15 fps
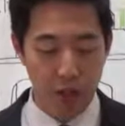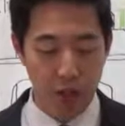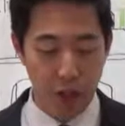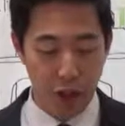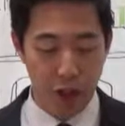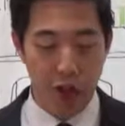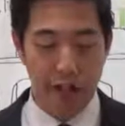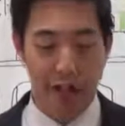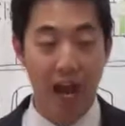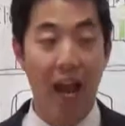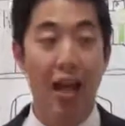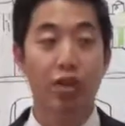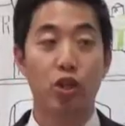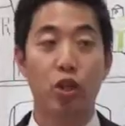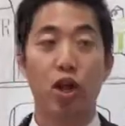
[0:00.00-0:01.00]
Oh, just like
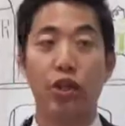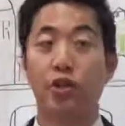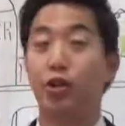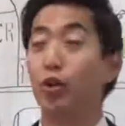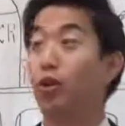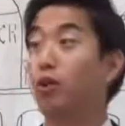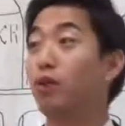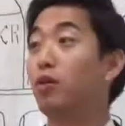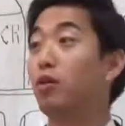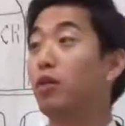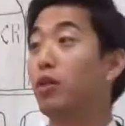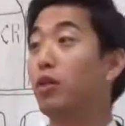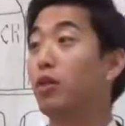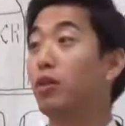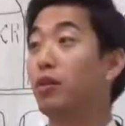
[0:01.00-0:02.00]
Cain trying to
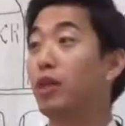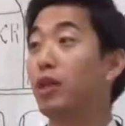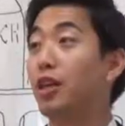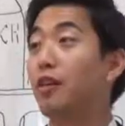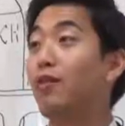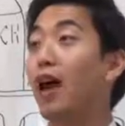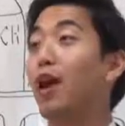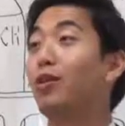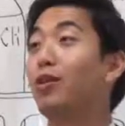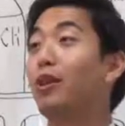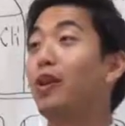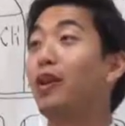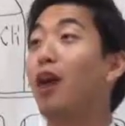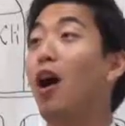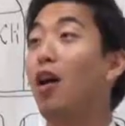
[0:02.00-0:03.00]
give
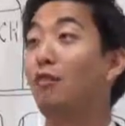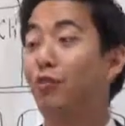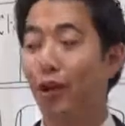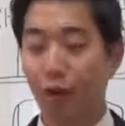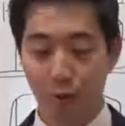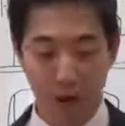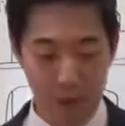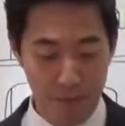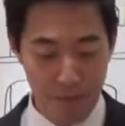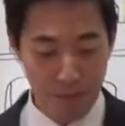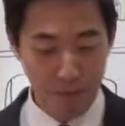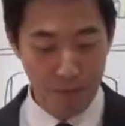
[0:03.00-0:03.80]
out an offering, right?